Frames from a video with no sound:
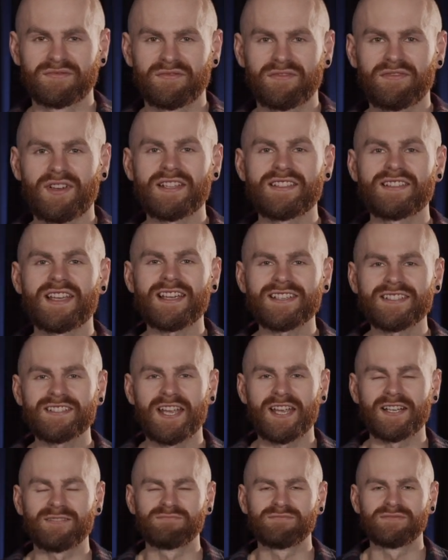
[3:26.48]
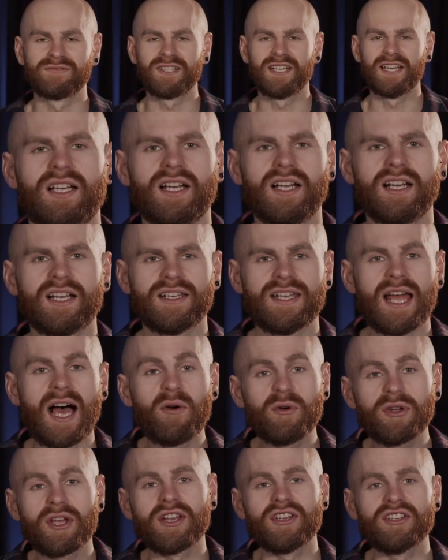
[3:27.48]
Fantastic. Now
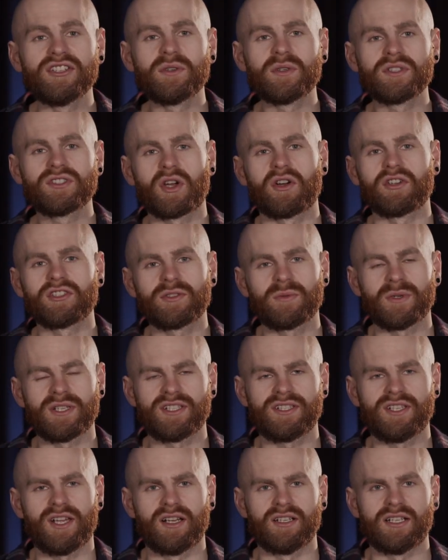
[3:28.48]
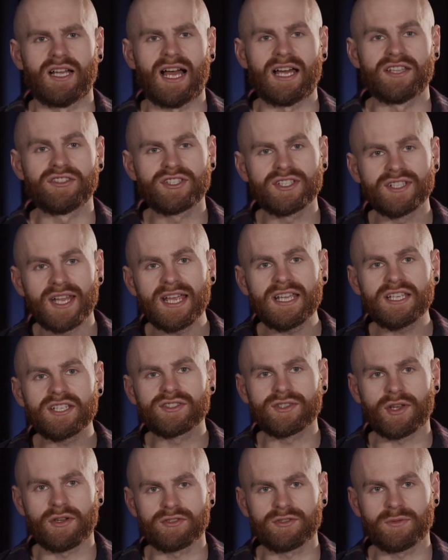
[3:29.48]
we're going to do a tongue twister. And today's
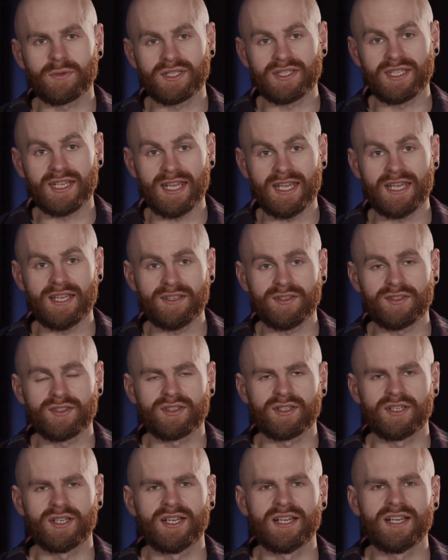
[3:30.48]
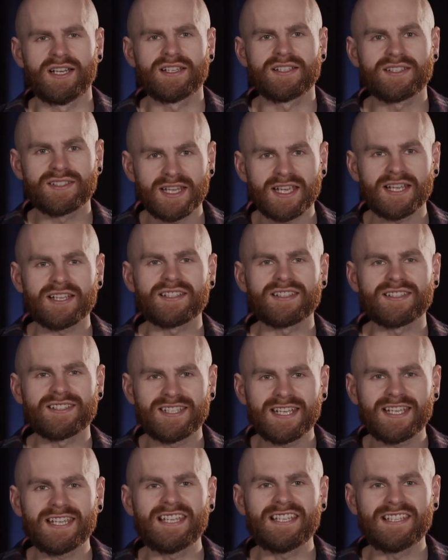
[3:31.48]
tongue twister is 6
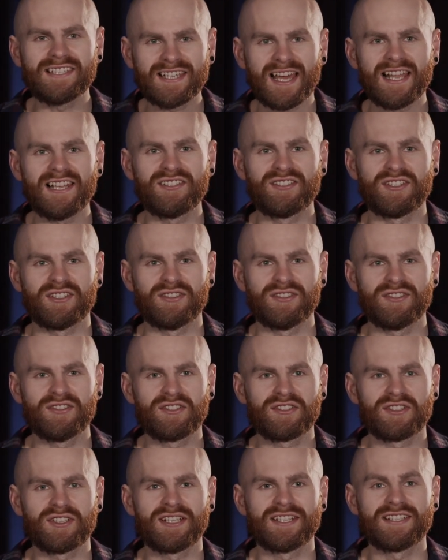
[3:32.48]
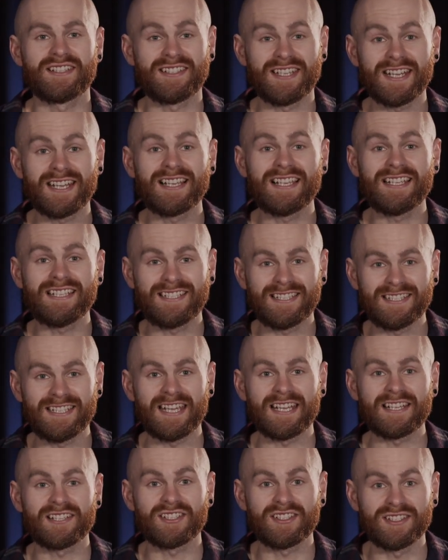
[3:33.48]
sticky skeletons, sickly
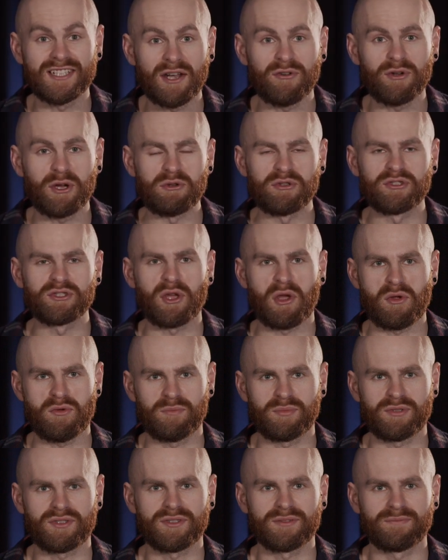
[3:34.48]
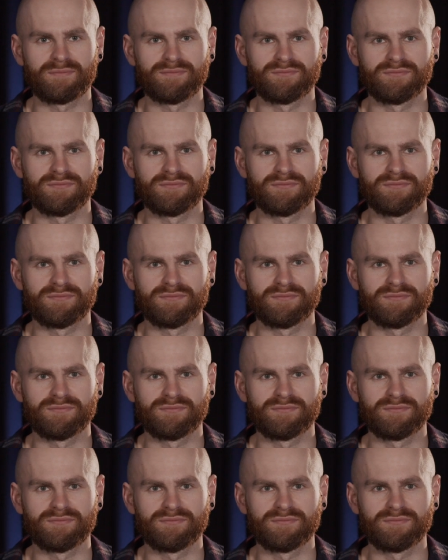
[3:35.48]
stick stereoscopes.